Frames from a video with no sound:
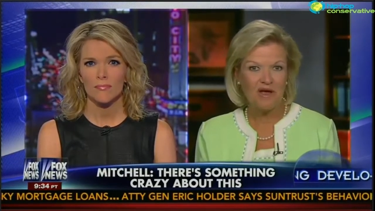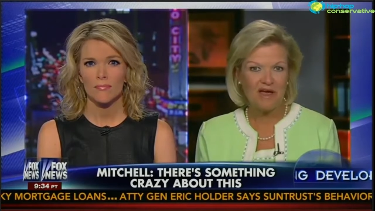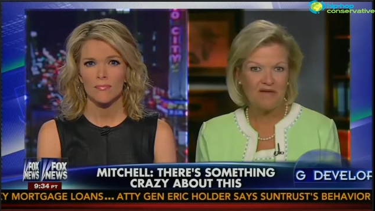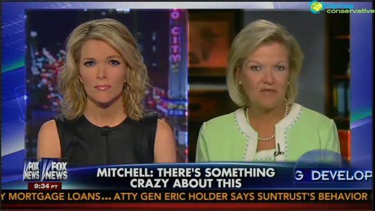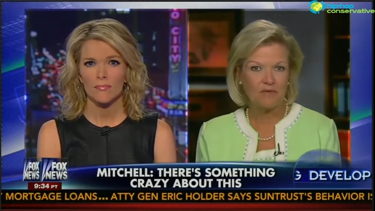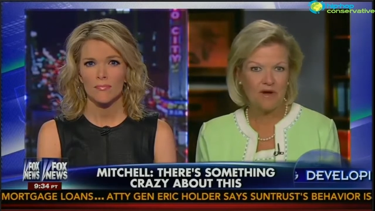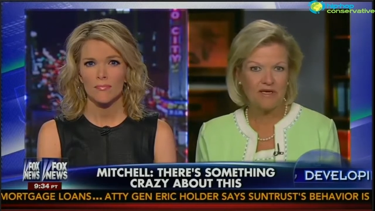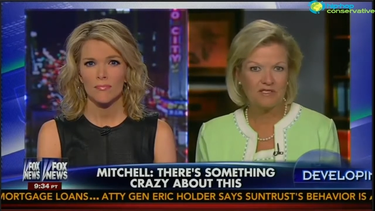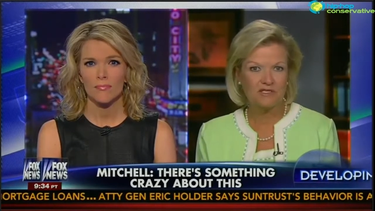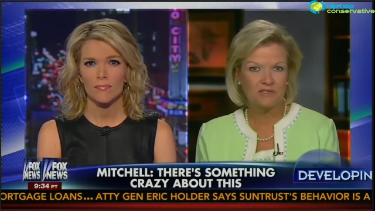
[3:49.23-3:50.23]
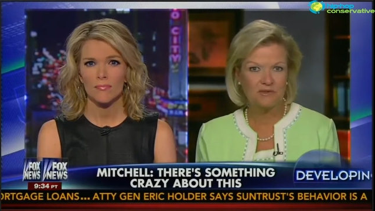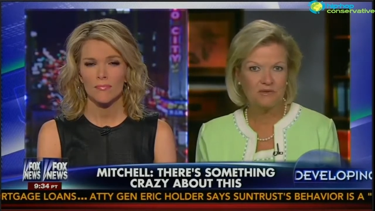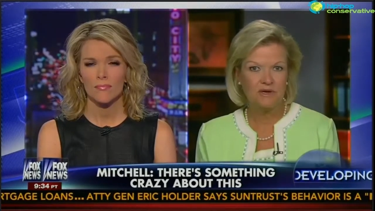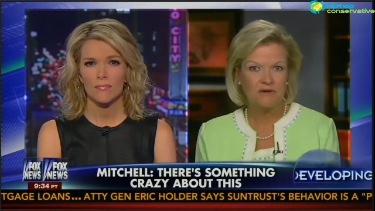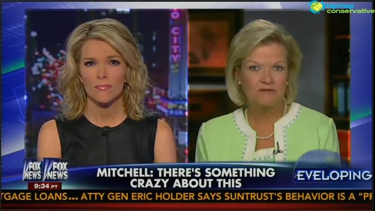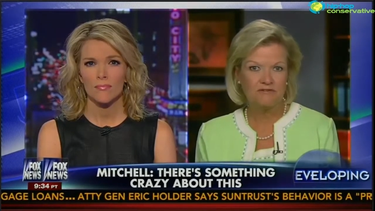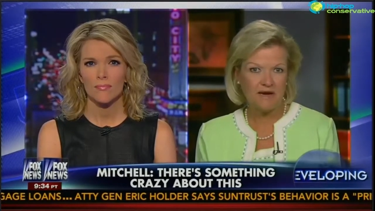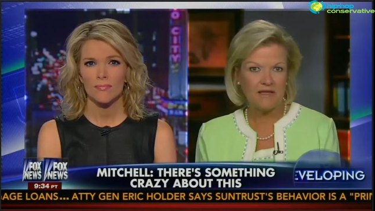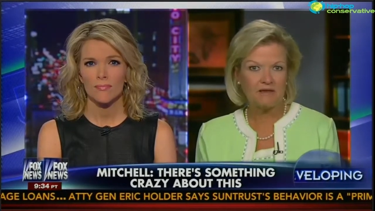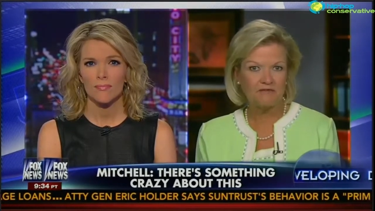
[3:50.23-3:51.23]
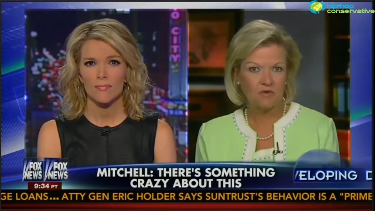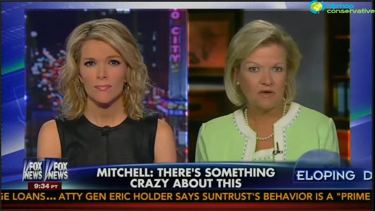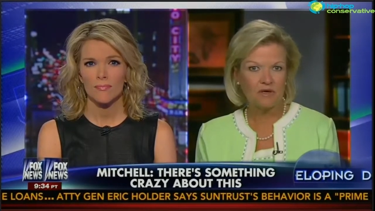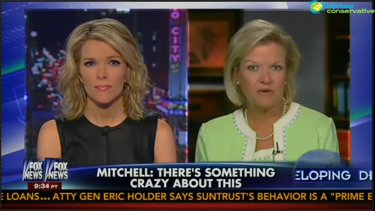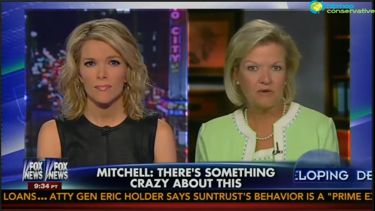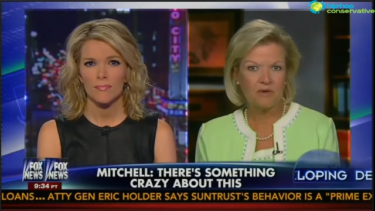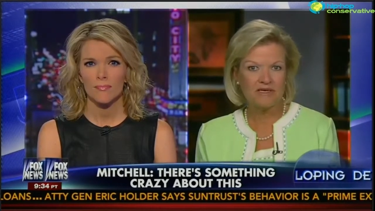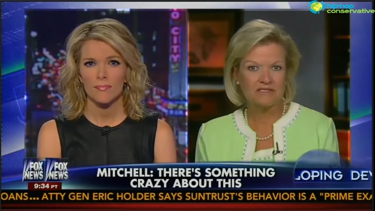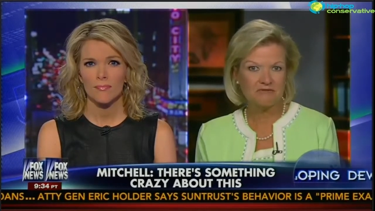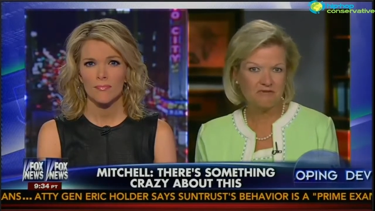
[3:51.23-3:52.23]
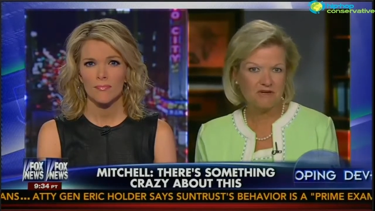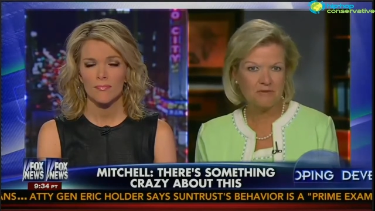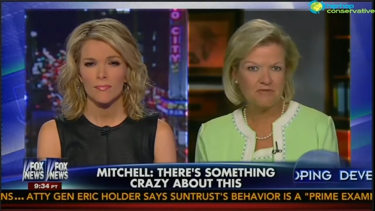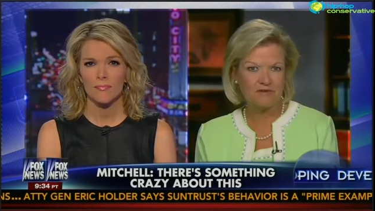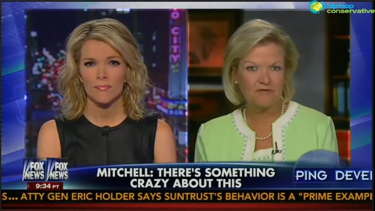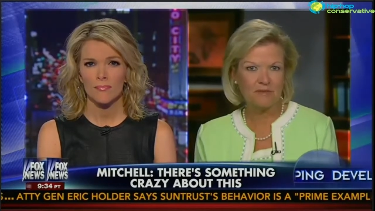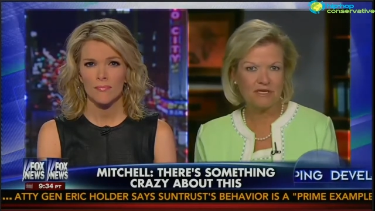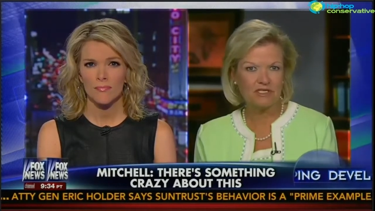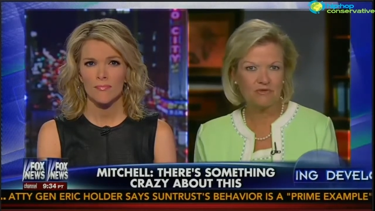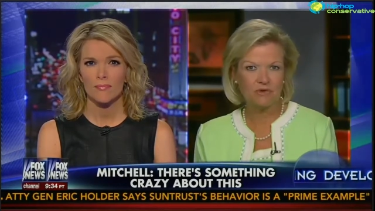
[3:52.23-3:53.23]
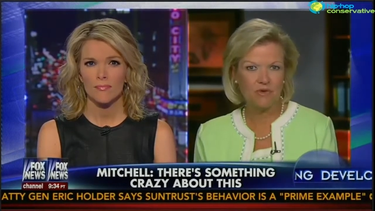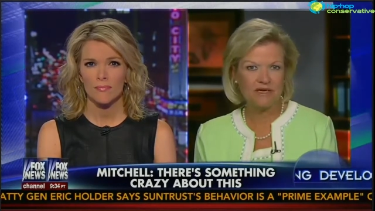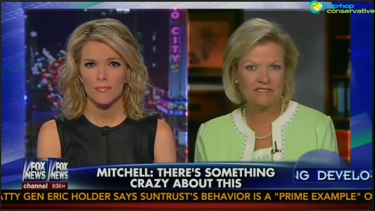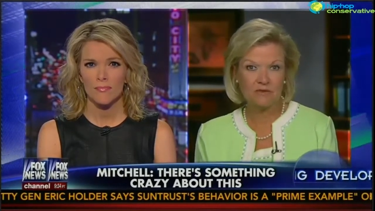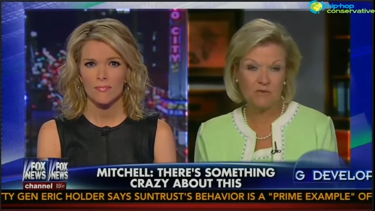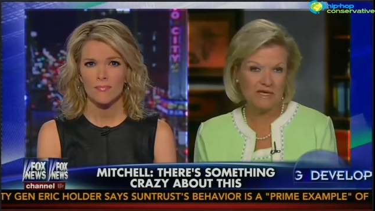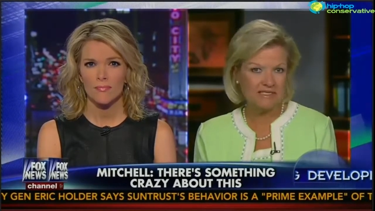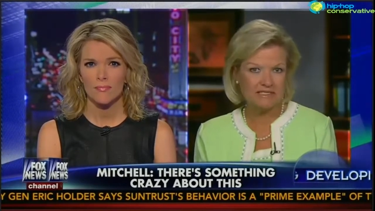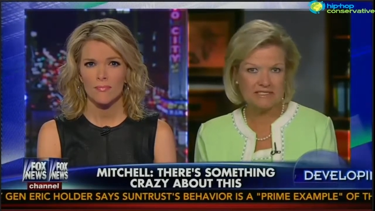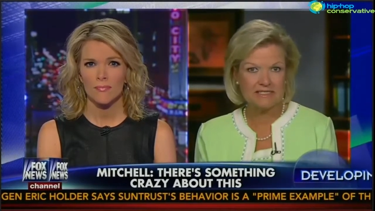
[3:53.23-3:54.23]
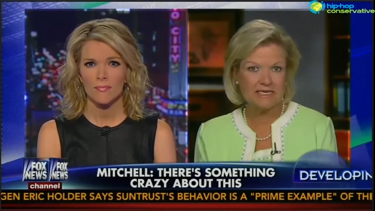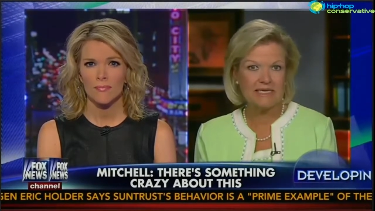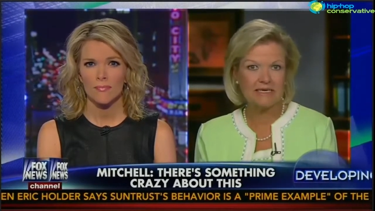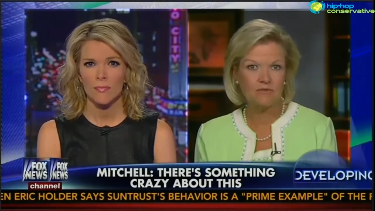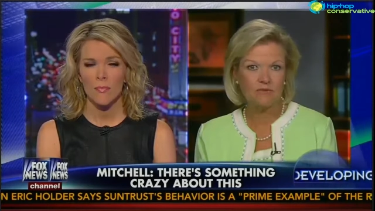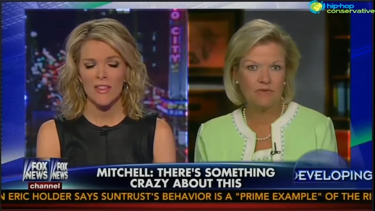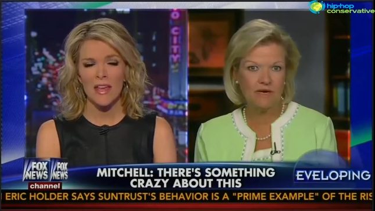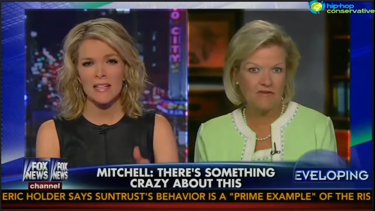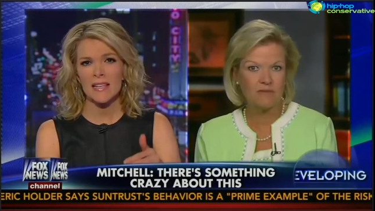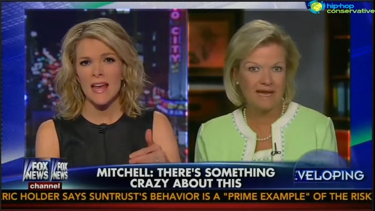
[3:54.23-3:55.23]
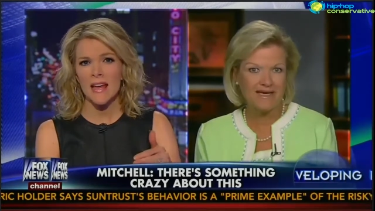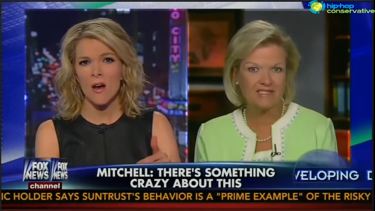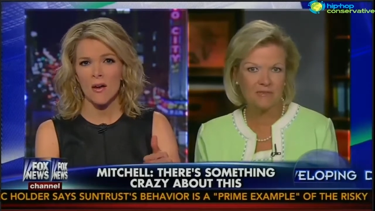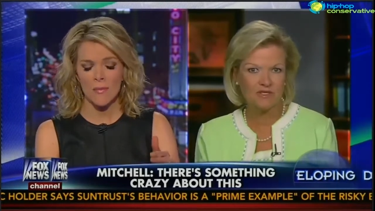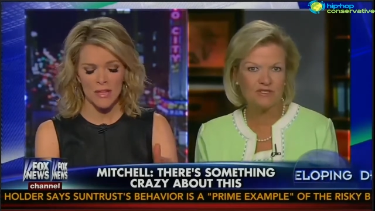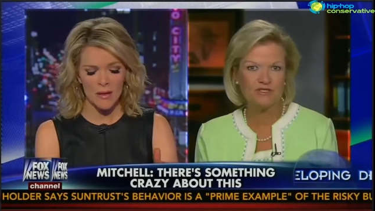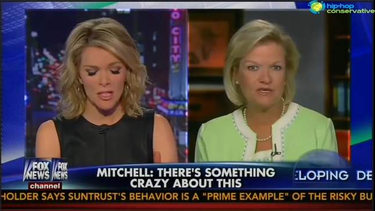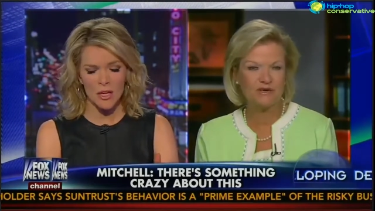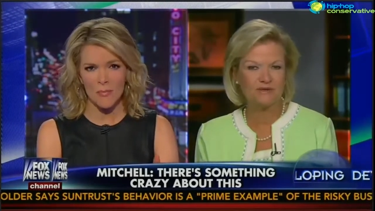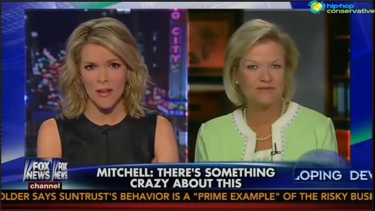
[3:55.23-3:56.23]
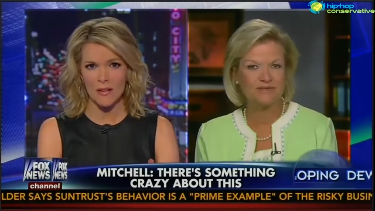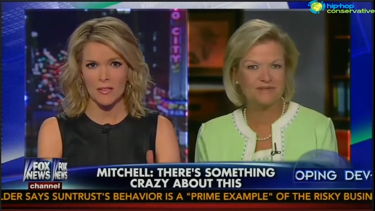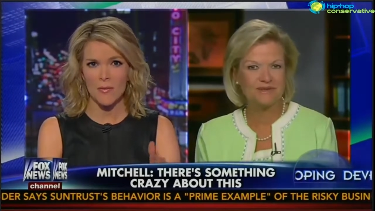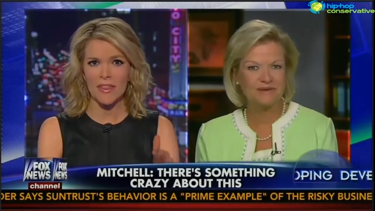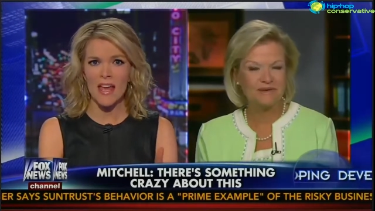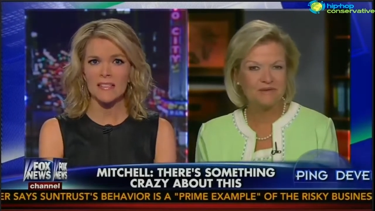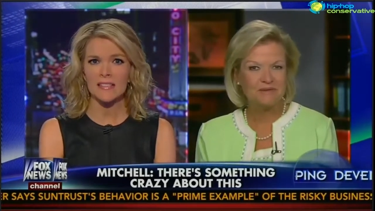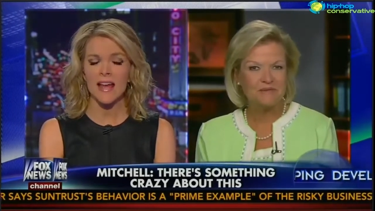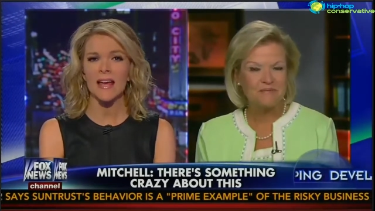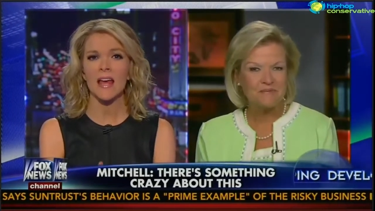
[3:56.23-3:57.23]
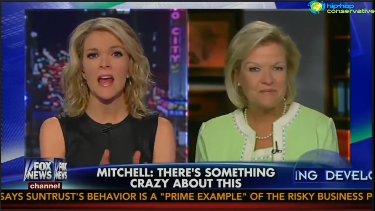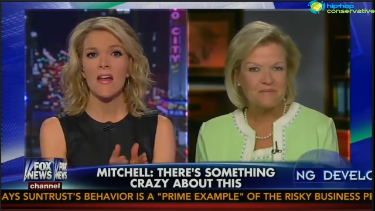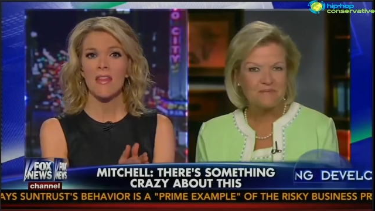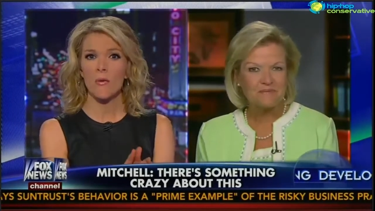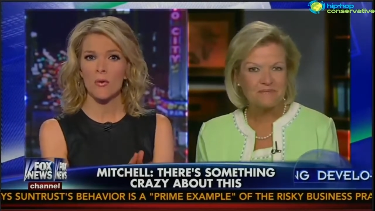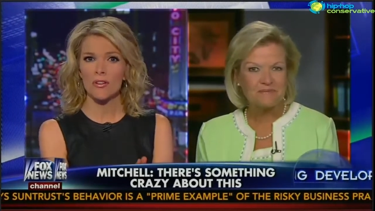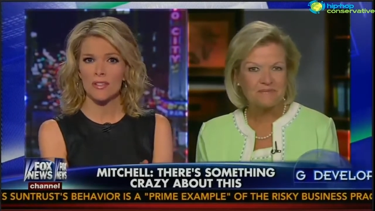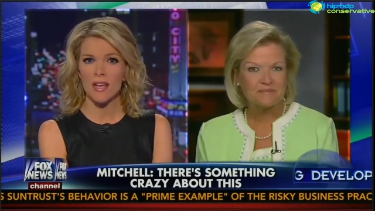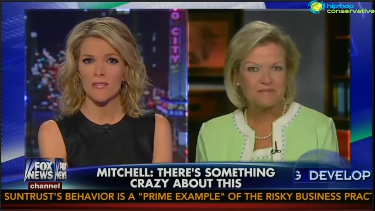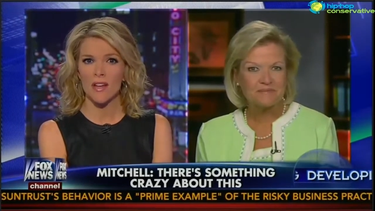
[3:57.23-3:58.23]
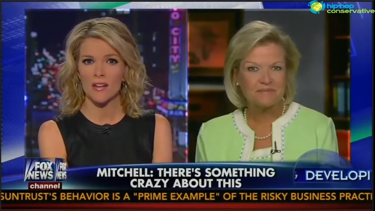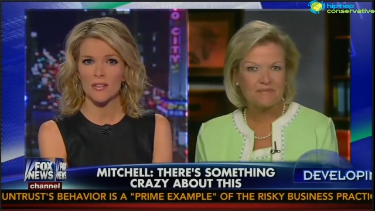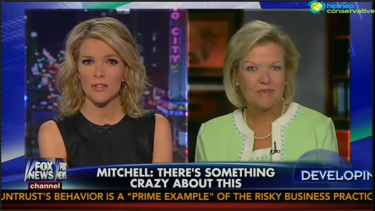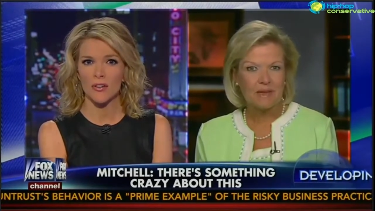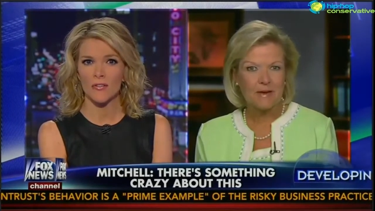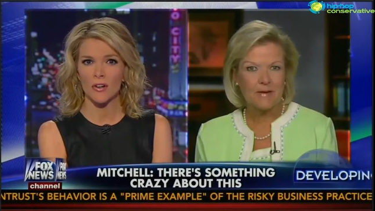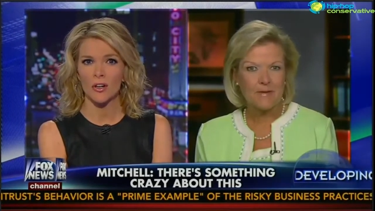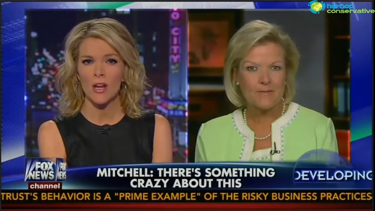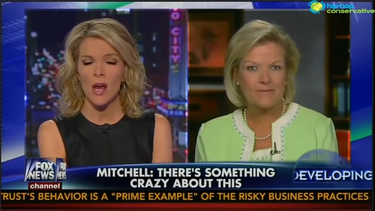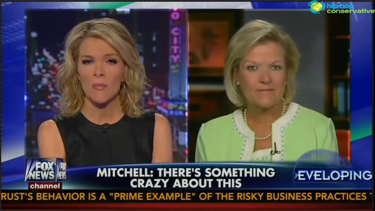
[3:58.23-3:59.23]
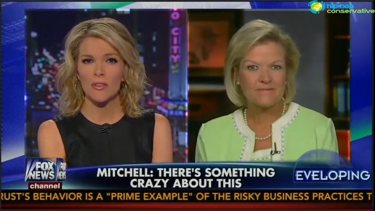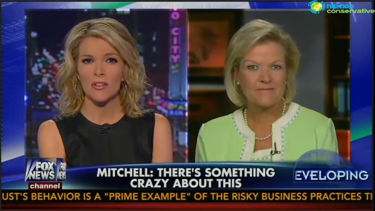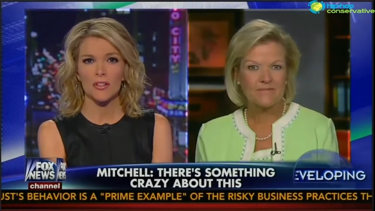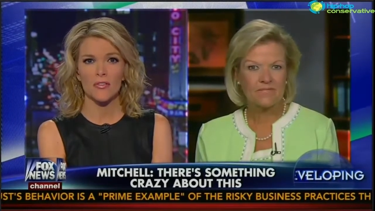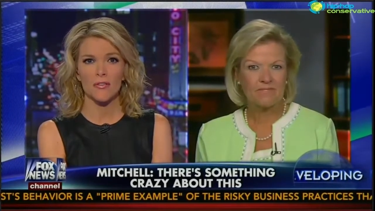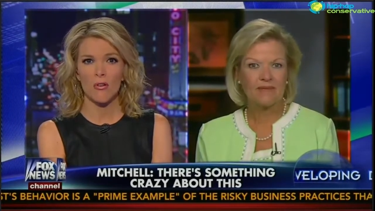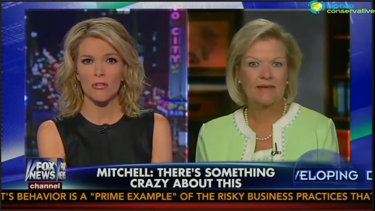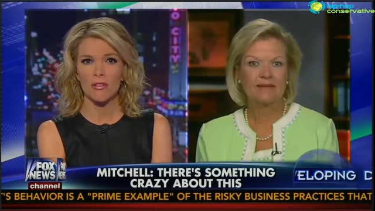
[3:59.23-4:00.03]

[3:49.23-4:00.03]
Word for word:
Speaker 1: all have the right to file a FOIA request, a Freedom of Information request, and we get to see. But the they
Speaker 2: say, okay, but let me those. jump in. But they say they were saved on a server, but the server